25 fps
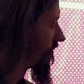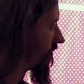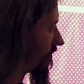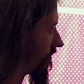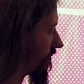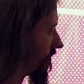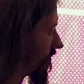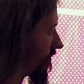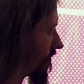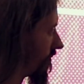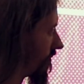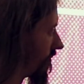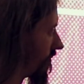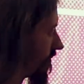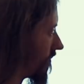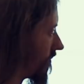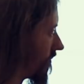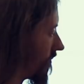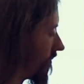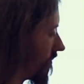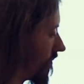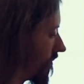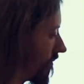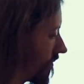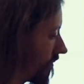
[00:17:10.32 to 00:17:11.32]

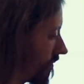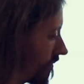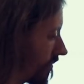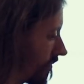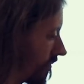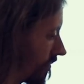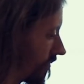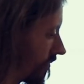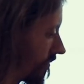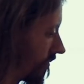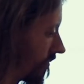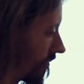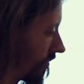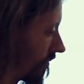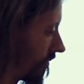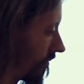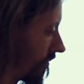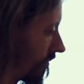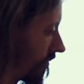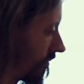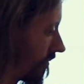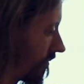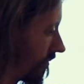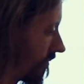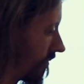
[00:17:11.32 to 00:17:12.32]

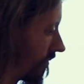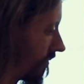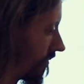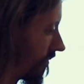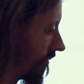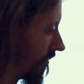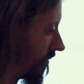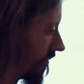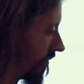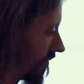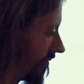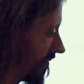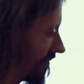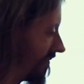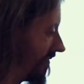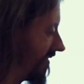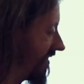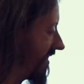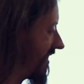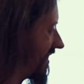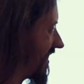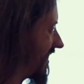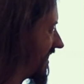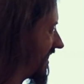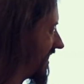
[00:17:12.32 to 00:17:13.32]

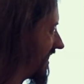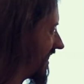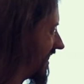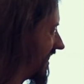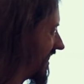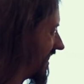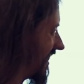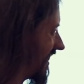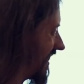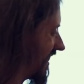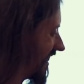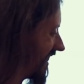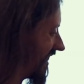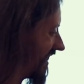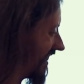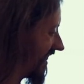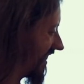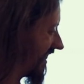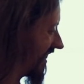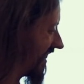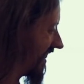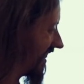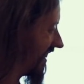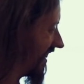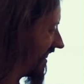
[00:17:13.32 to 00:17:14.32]

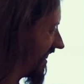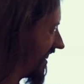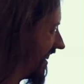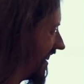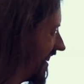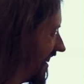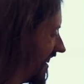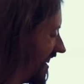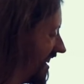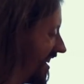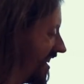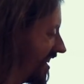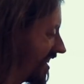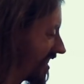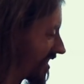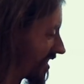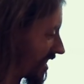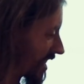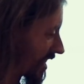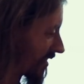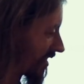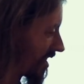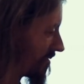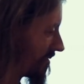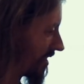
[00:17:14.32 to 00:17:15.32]

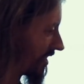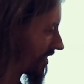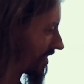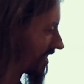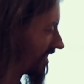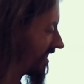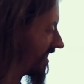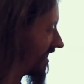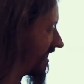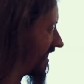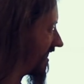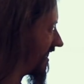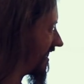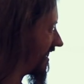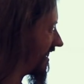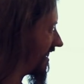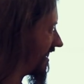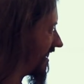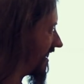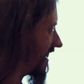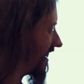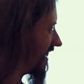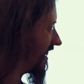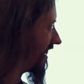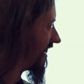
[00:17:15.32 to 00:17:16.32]

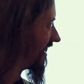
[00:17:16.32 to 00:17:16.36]
No words are spoken by the person on screen.